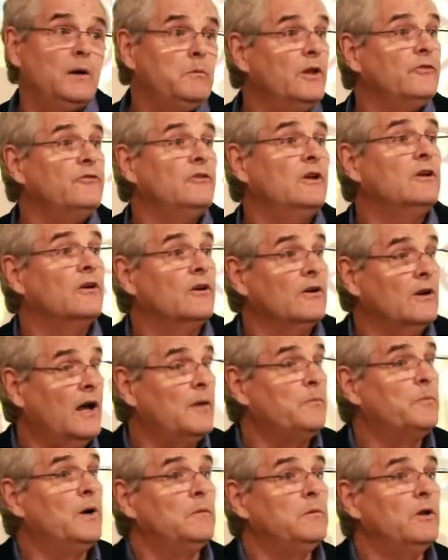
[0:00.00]
publishing or
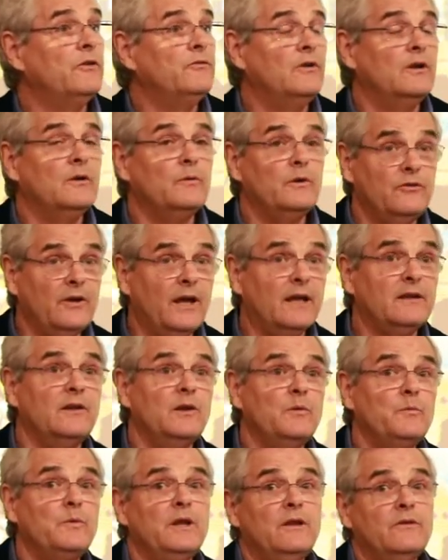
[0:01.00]
not publishing,
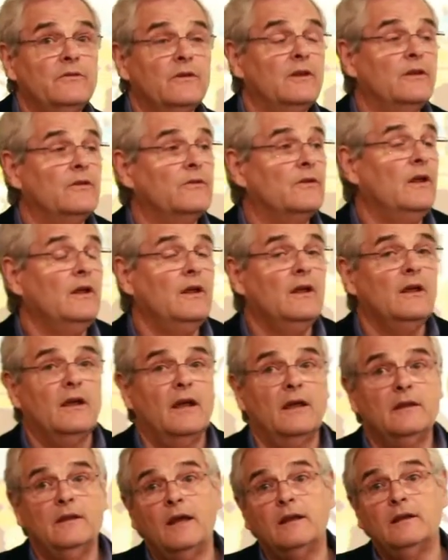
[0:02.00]
rejecting pieces,
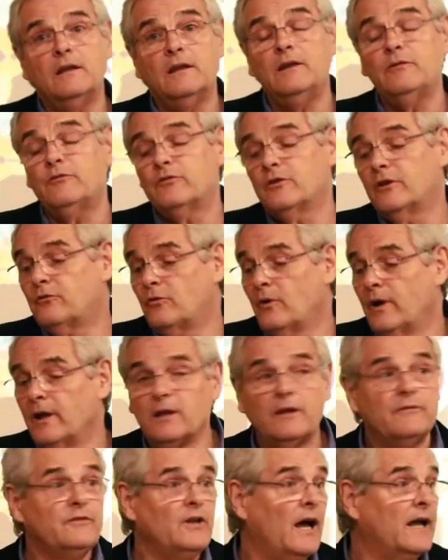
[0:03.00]
and that leaves a
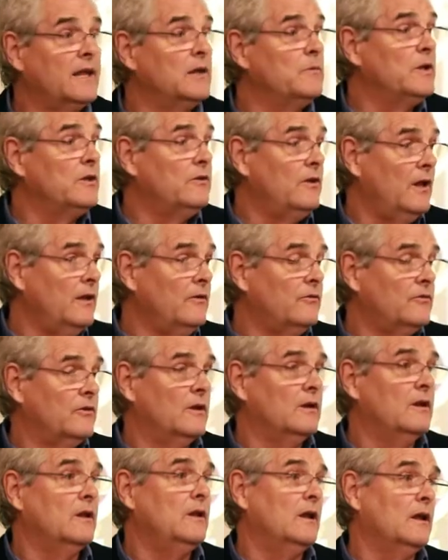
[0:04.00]
trail of
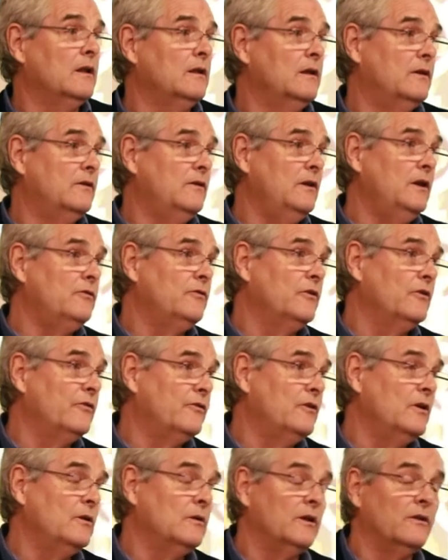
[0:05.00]
documentation. Again, it teaches
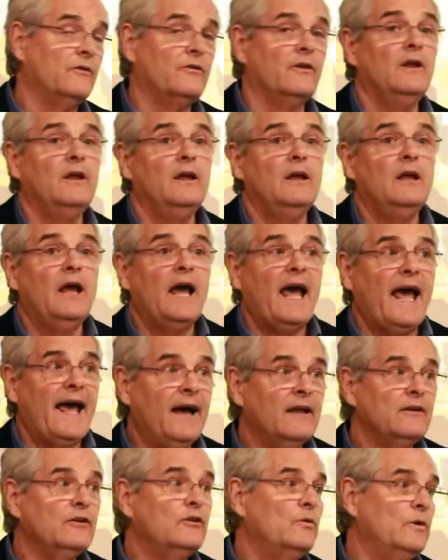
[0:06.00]
students
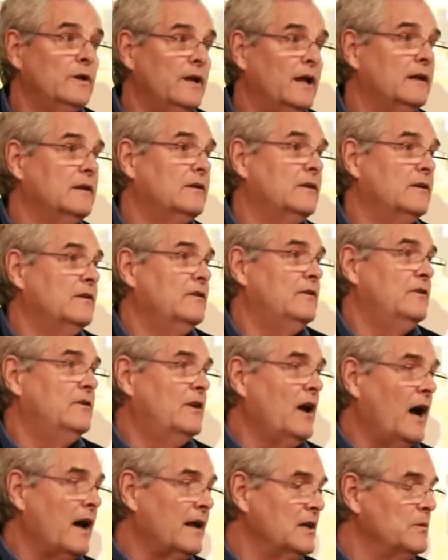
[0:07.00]
how to create
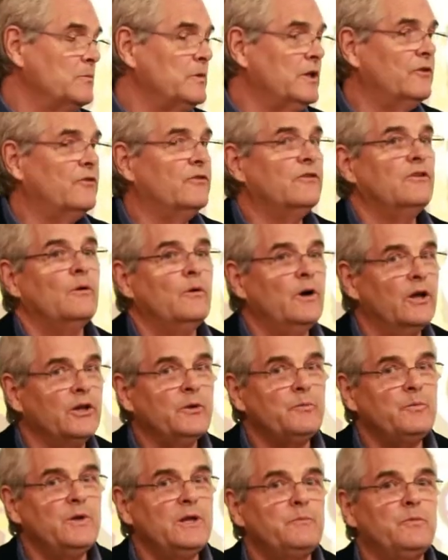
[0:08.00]
documents so
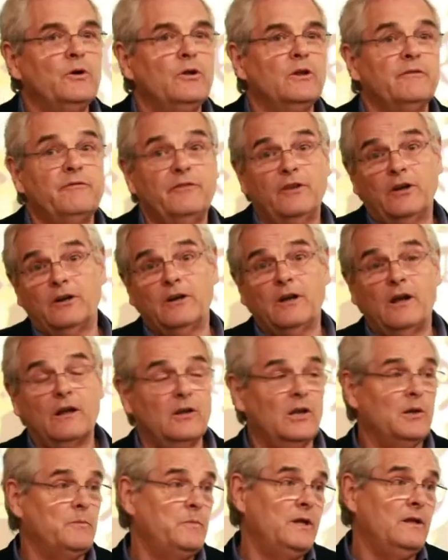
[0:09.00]
other people, if they're
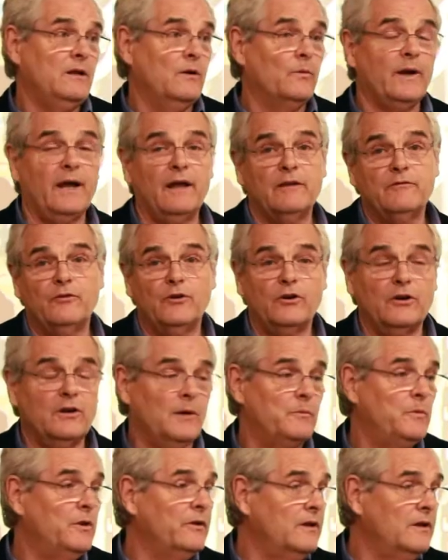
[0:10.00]
not going to be around for a
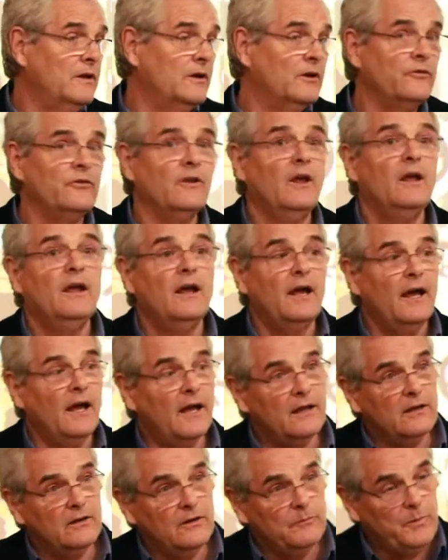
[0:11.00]
couple of years, how
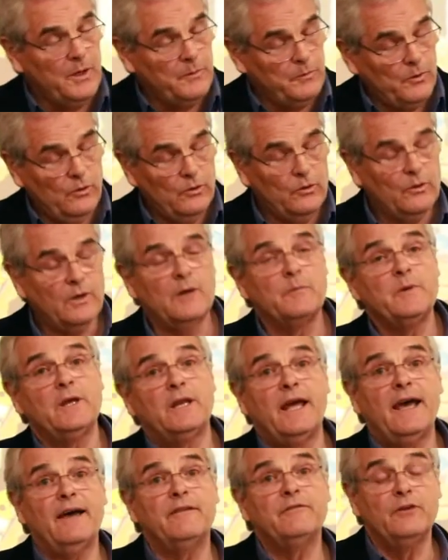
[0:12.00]
can people who come
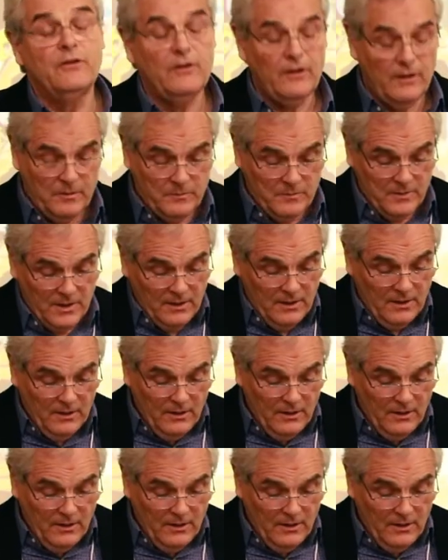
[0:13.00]
in after them